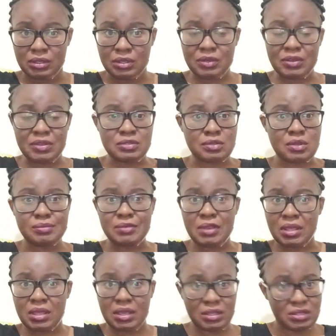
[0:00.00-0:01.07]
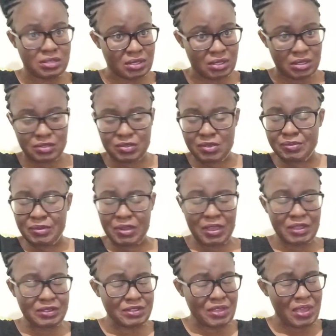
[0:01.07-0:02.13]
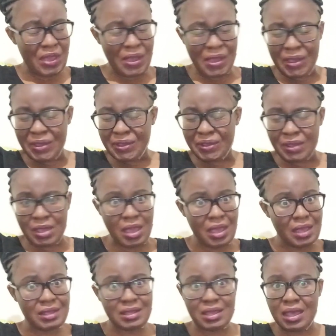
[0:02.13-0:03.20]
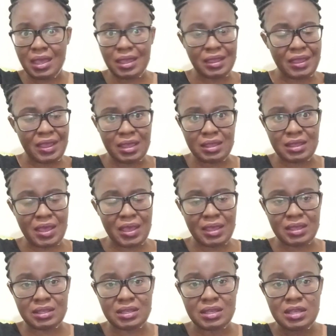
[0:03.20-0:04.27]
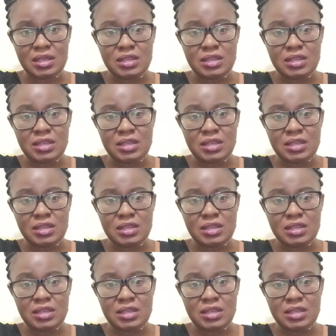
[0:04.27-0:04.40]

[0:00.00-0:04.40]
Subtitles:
It's communicating, hey, hey, hey, hey, hey.